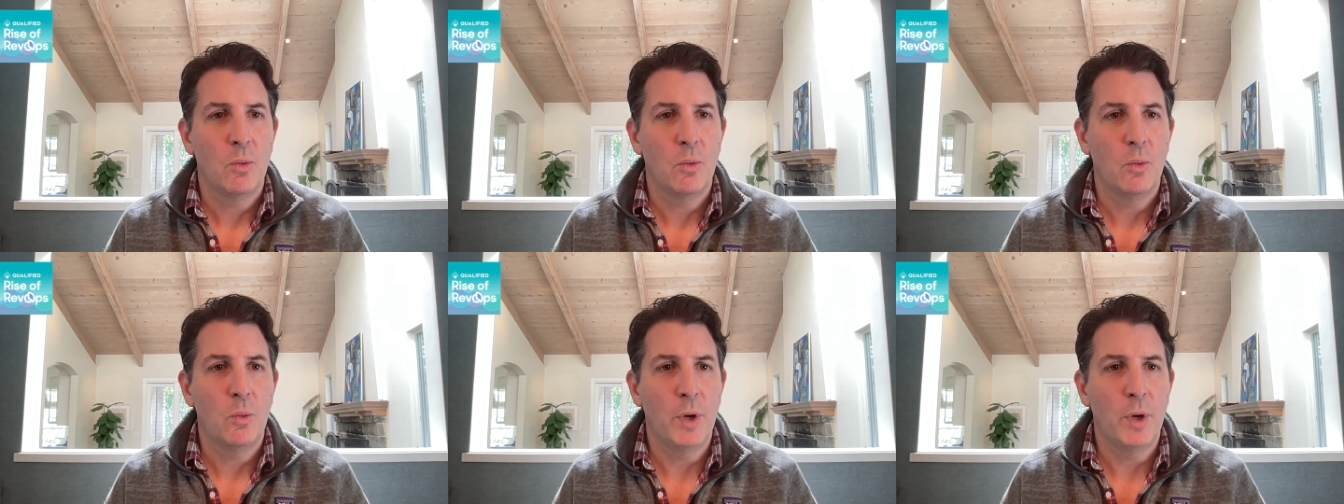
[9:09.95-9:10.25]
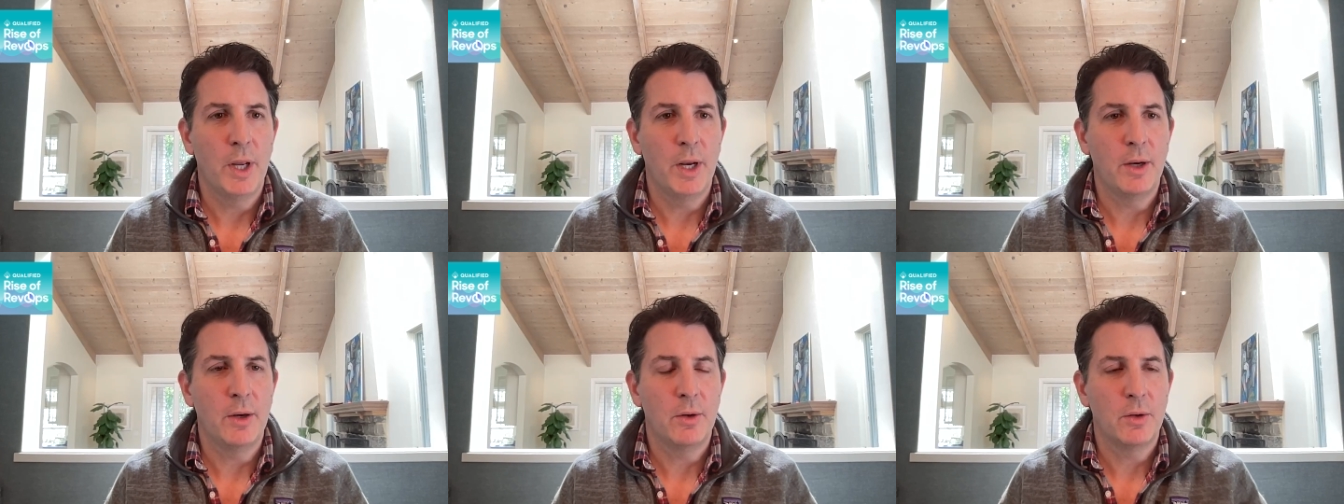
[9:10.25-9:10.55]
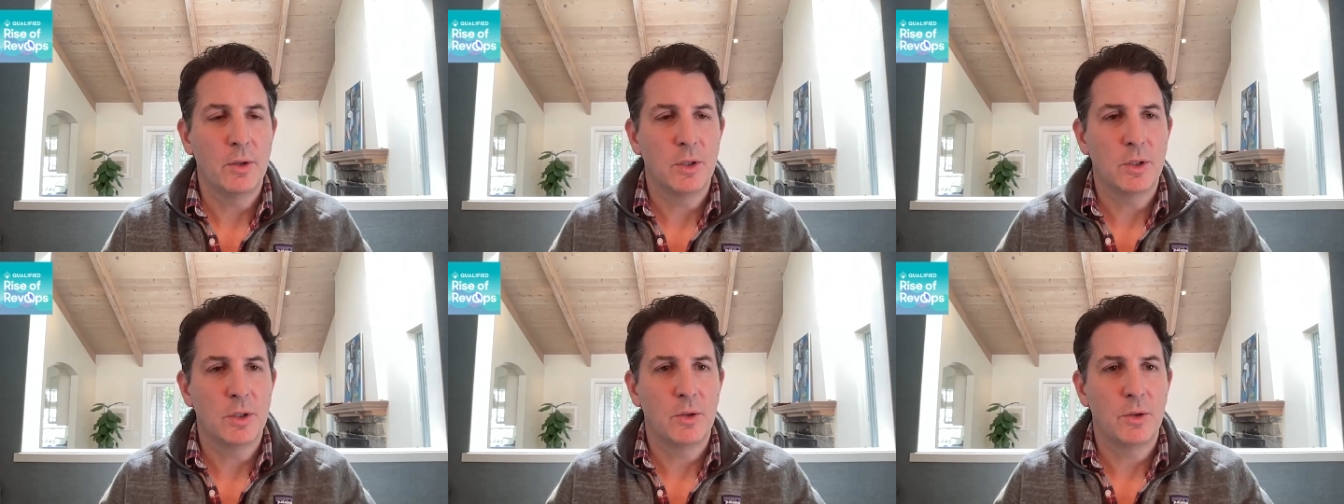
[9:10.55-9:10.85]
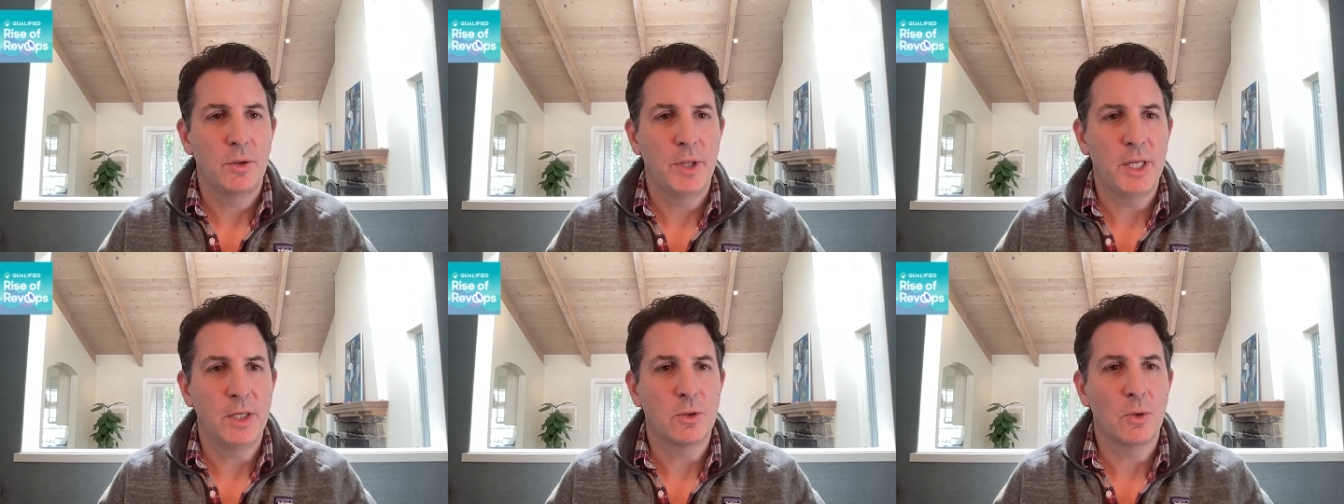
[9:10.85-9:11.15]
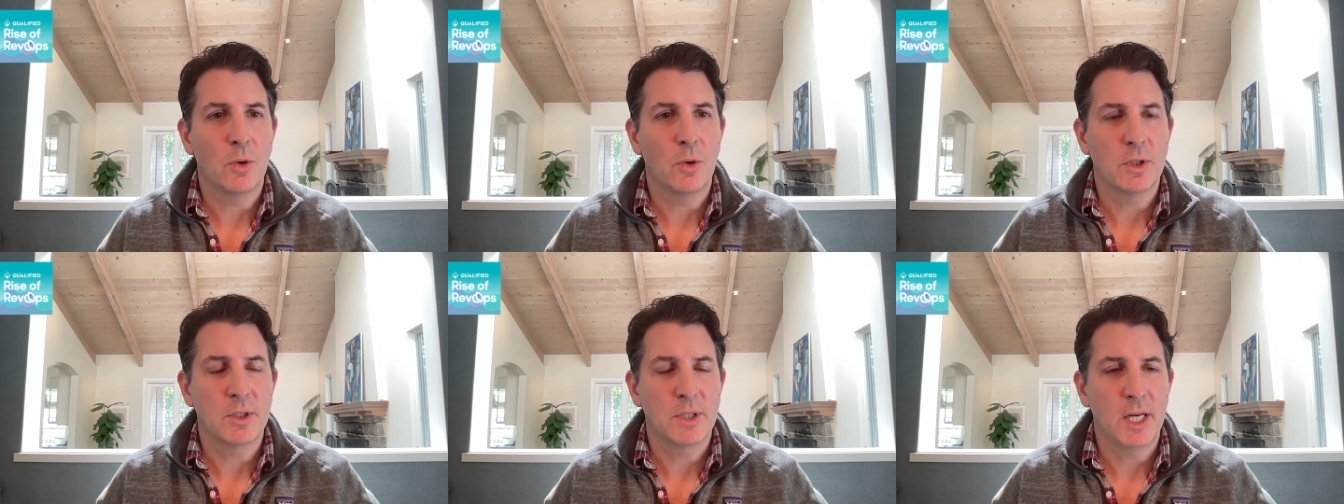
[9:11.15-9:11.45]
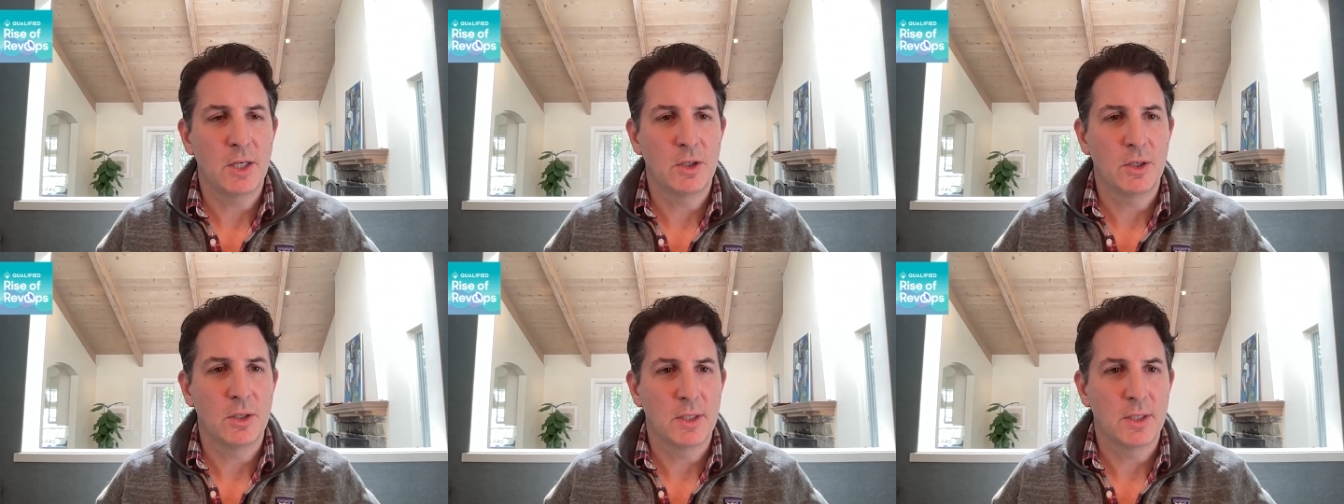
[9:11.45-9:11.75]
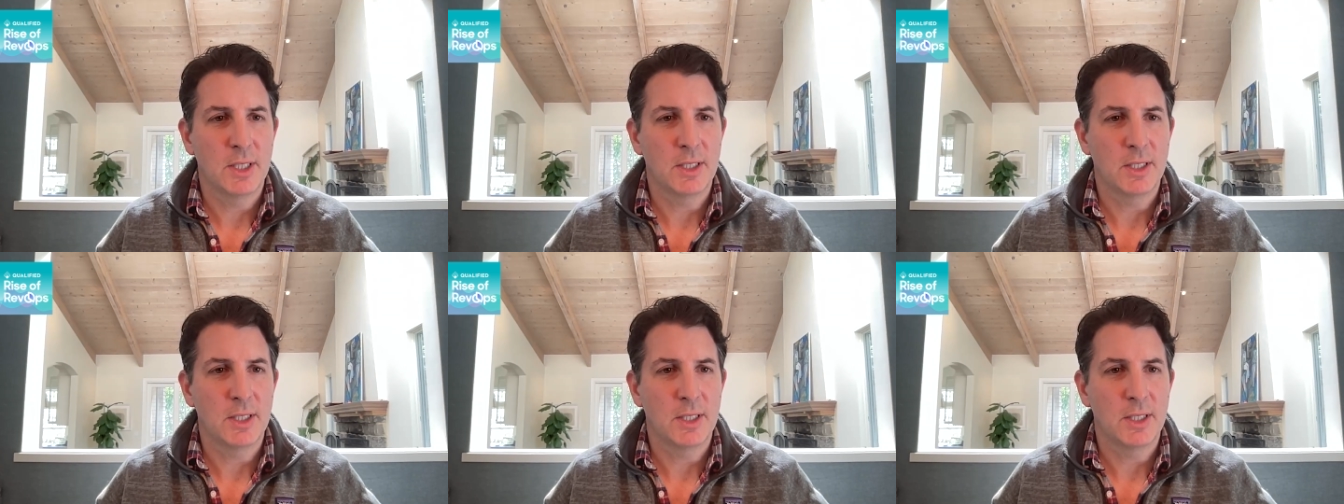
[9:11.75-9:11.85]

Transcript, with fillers: when these organizations,